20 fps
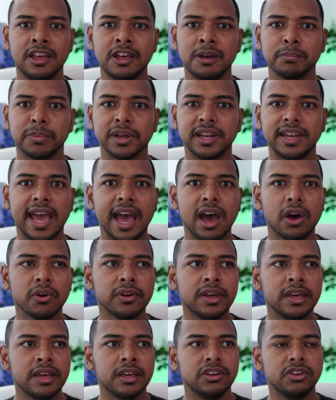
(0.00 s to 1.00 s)
But now
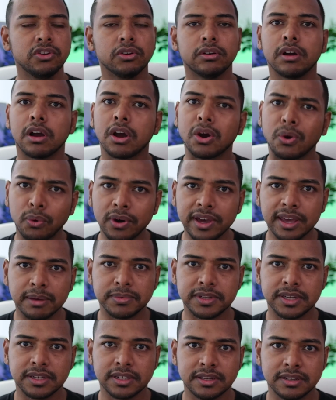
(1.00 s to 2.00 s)
you're
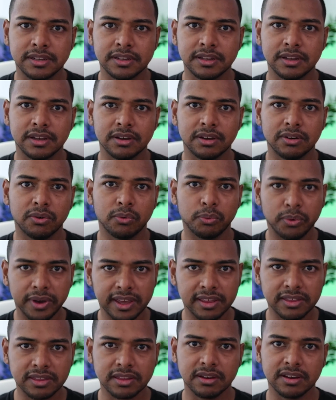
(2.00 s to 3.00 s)
equipped
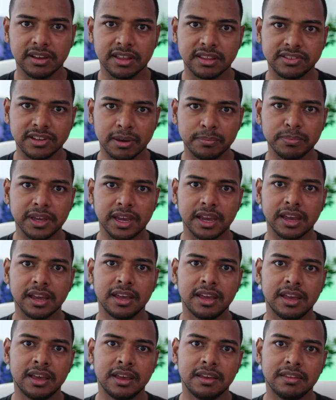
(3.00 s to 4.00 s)
with something
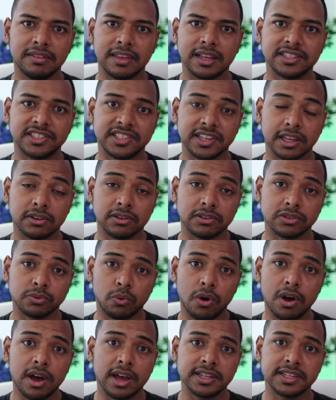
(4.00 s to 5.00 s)
that sellers
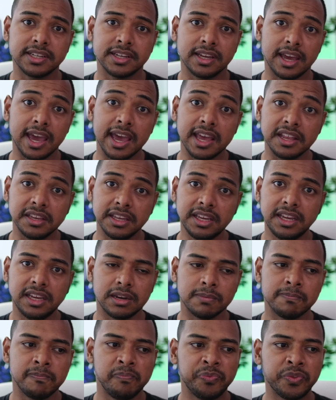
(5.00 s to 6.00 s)
want and need.